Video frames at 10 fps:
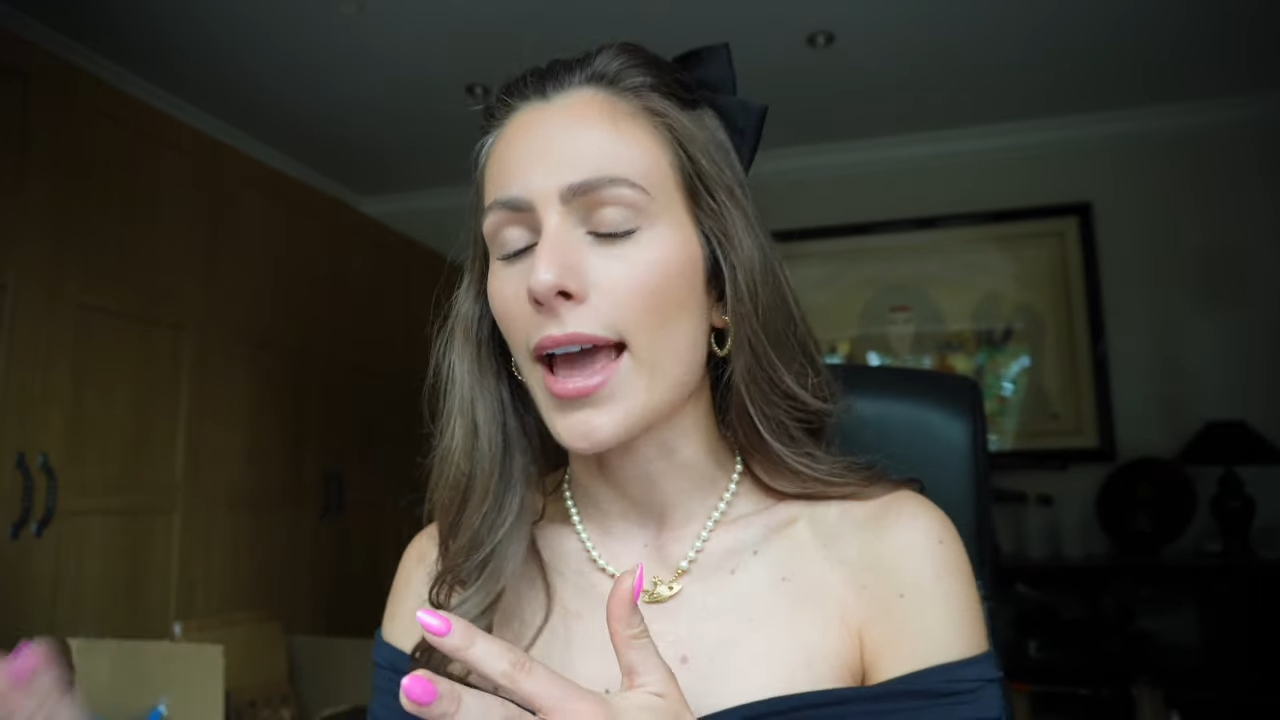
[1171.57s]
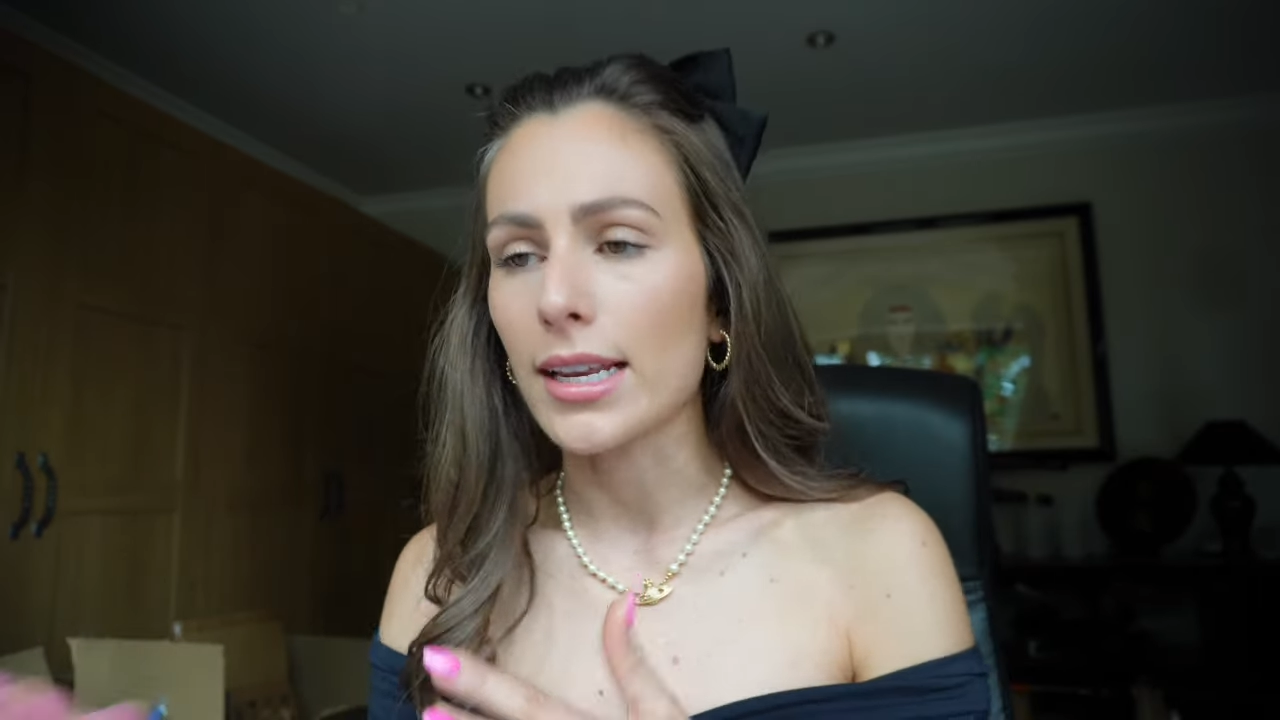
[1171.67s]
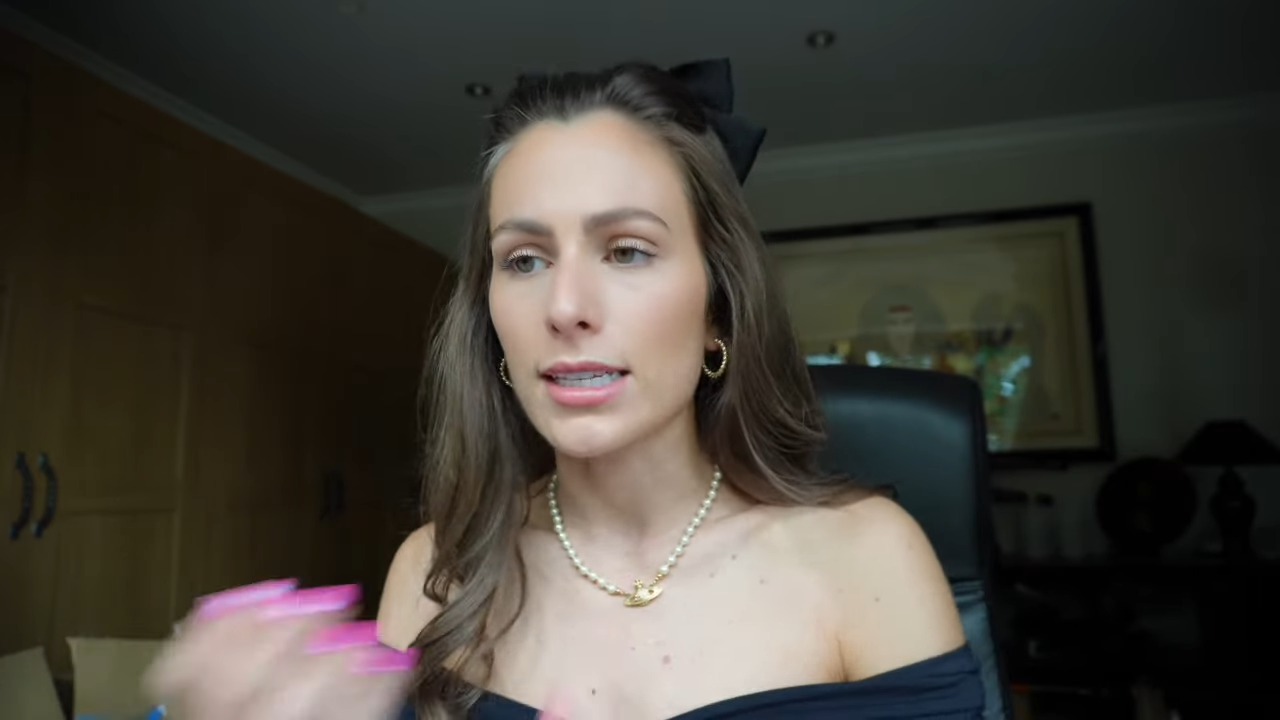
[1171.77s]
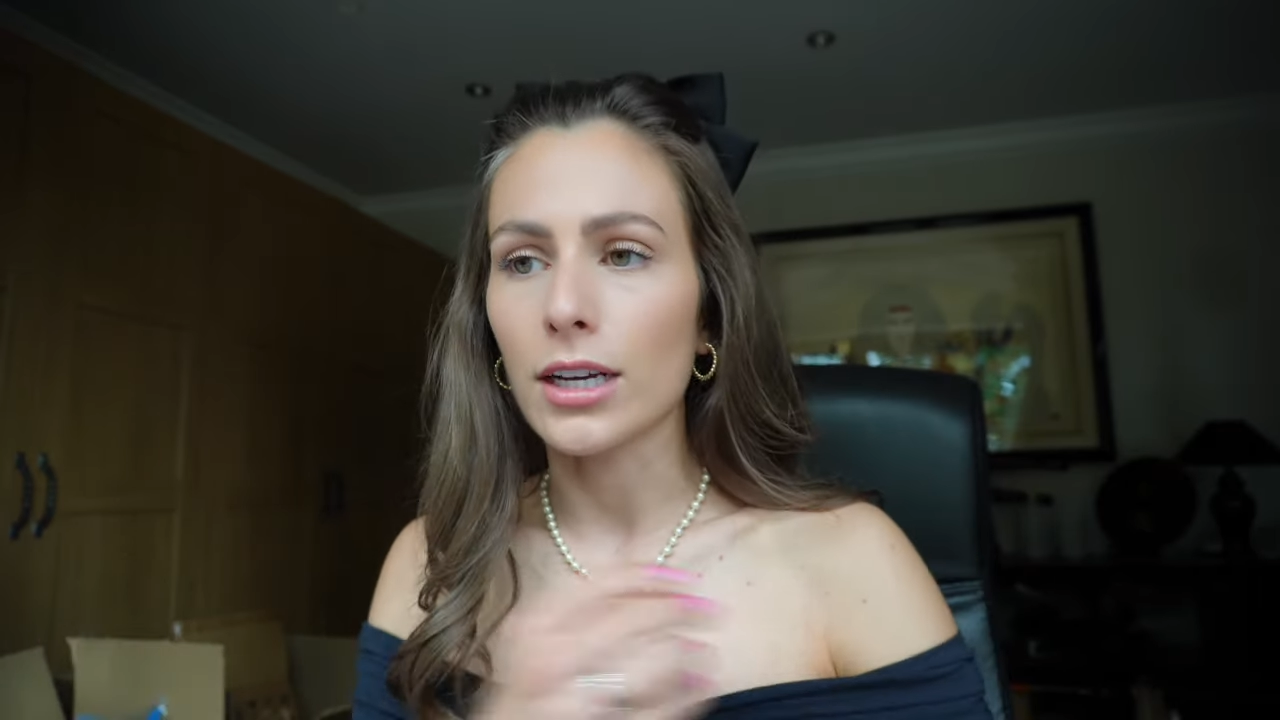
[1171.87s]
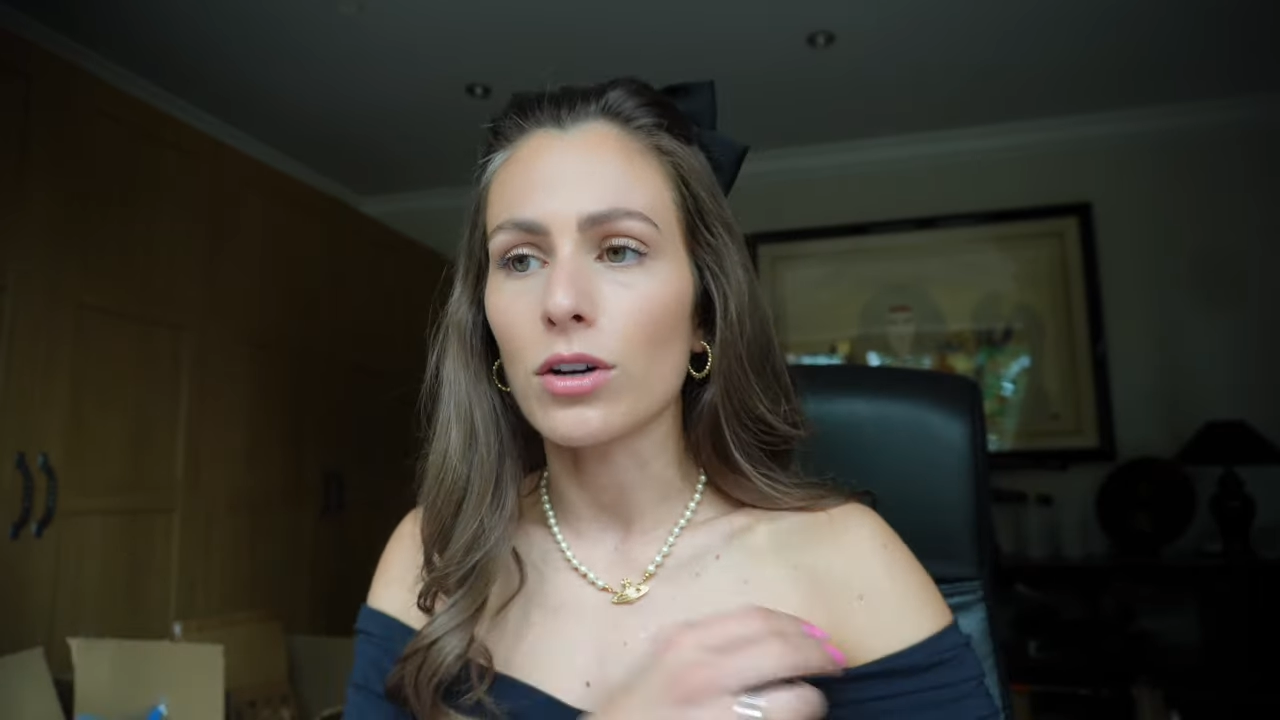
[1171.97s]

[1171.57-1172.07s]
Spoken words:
editing